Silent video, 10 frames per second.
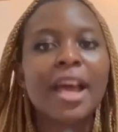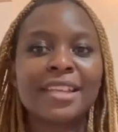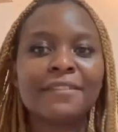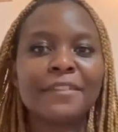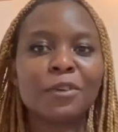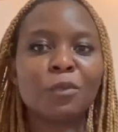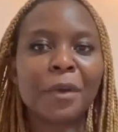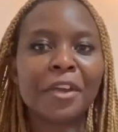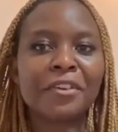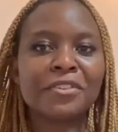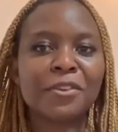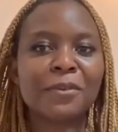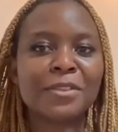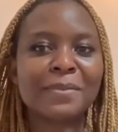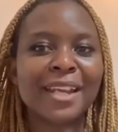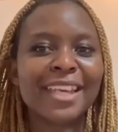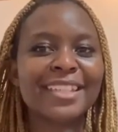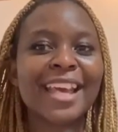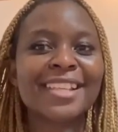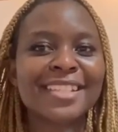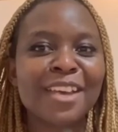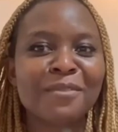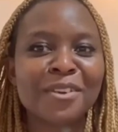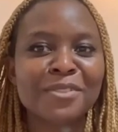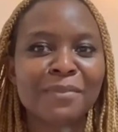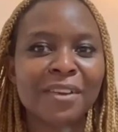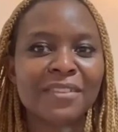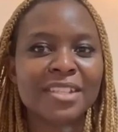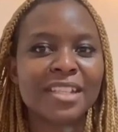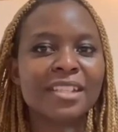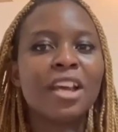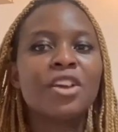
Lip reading: Then feel weird to always be like, yes, I want my receipt.